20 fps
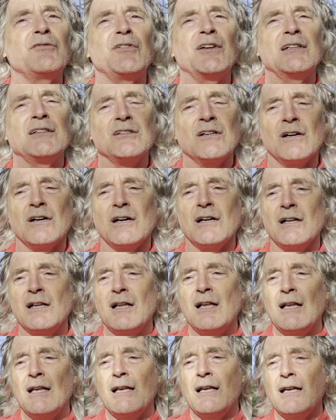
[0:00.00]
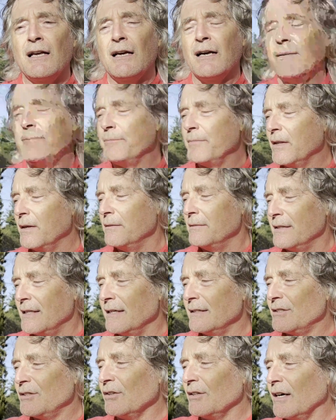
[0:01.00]
feet tall.
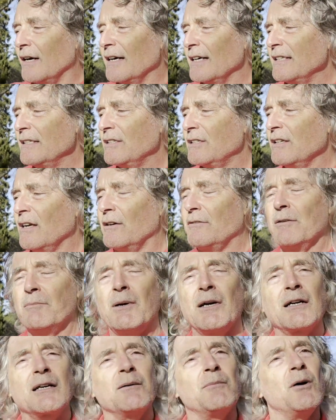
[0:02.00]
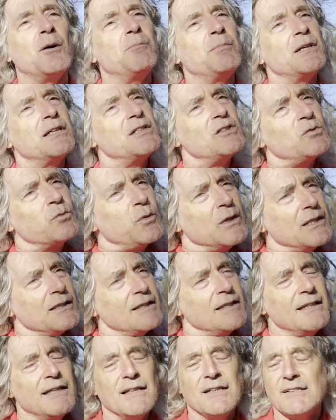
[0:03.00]
So the height's not remarkable, but its
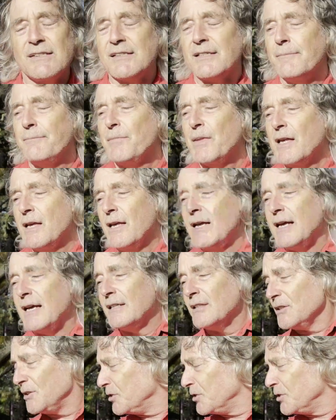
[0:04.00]
width is. And the